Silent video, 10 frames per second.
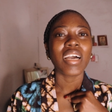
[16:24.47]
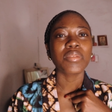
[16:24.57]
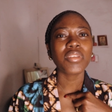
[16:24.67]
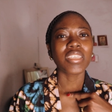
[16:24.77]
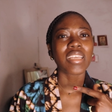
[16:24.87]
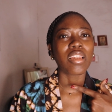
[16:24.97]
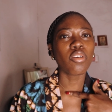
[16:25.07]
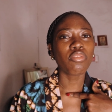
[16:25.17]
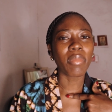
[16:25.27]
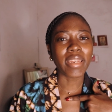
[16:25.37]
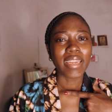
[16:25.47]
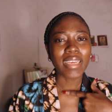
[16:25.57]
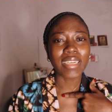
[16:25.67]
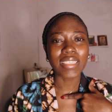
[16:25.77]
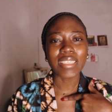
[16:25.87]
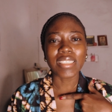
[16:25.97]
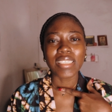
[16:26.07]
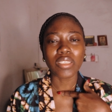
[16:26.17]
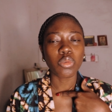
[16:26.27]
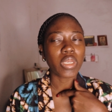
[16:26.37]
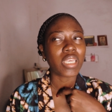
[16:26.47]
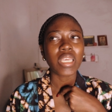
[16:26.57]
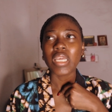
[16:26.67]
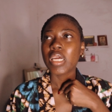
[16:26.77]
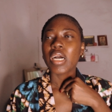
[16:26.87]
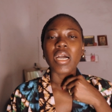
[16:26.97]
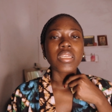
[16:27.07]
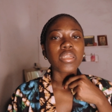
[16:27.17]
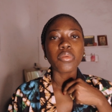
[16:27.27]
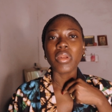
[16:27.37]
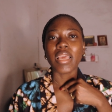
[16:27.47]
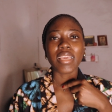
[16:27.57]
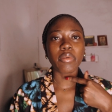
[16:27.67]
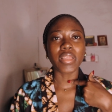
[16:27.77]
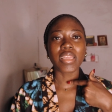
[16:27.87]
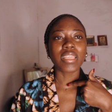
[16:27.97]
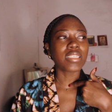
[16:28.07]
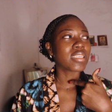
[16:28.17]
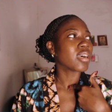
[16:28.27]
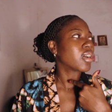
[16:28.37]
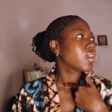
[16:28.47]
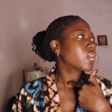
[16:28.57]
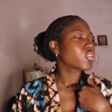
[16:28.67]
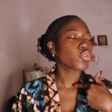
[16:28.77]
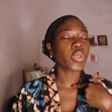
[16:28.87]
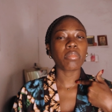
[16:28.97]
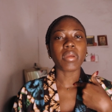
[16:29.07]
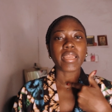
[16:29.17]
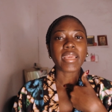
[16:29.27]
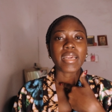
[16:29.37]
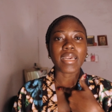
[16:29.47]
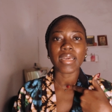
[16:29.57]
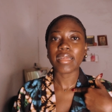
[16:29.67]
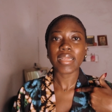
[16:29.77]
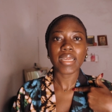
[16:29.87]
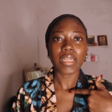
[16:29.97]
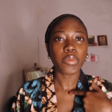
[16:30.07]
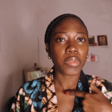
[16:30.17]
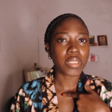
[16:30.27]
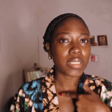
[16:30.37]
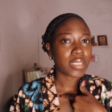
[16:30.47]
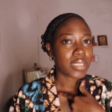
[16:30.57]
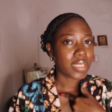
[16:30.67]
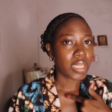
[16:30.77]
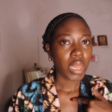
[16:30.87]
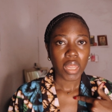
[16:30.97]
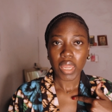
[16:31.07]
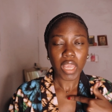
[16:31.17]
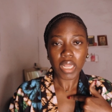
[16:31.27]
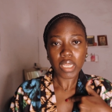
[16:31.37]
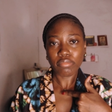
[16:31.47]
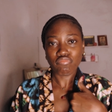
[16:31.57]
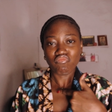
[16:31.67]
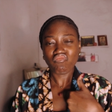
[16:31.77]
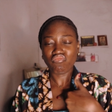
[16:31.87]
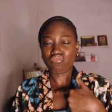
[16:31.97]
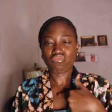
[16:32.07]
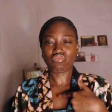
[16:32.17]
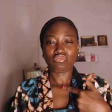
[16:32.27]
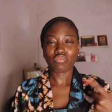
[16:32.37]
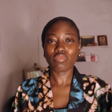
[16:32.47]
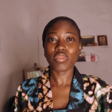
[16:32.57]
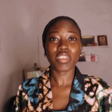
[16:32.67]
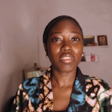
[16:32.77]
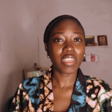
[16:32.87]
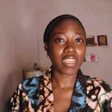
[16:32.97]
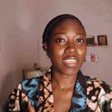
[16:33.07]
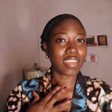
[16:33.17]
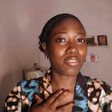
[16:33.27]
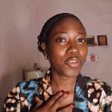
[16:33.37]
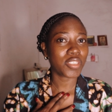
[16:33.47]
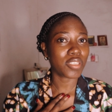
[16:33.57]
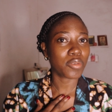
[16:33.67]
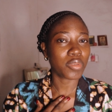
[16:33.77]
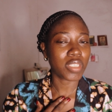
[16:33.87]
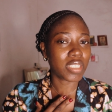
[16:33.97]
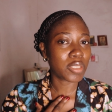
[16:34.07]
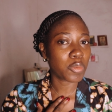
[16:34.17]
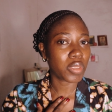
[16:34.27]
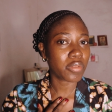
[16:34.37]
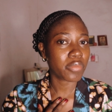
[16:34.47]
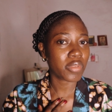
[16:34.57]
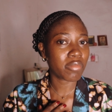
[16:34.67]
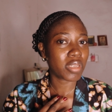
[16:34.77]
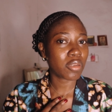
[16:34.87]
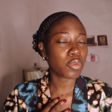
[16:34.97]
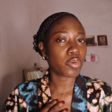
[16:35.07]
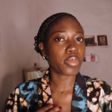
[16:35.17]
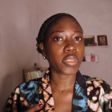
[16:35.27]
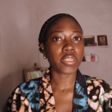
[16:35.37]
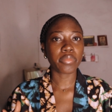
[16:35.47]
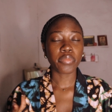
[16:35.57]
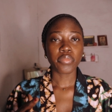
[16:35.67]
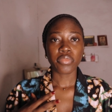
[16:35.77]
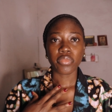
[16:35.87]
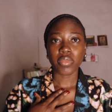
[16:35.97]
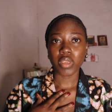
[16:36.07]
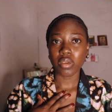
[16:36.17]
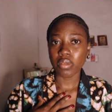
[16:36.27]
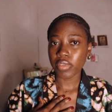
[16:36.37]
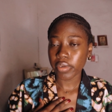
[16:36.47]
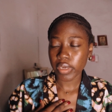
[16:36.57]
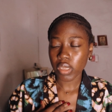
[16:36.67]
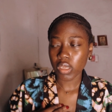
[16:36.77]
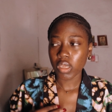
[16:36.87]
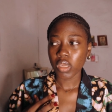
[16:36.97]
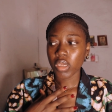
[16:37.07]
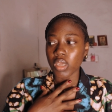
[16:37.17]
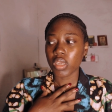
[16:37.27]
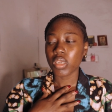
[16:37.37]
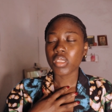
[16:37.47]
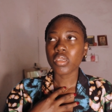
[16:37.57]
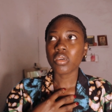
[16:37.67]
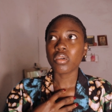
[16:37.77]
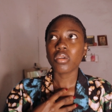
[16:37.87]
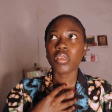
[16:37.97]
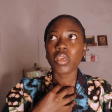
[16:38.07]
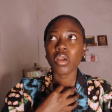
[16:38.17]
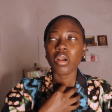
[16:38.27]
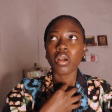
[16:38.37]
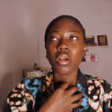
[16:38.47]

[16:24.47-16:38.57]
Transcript: as much as I love my necklaces this way, I don't like when things are choking my neck. I don't. Mm -mm. But I really like it. I rubbed it whole day this way. I've been out for a while. So yeah.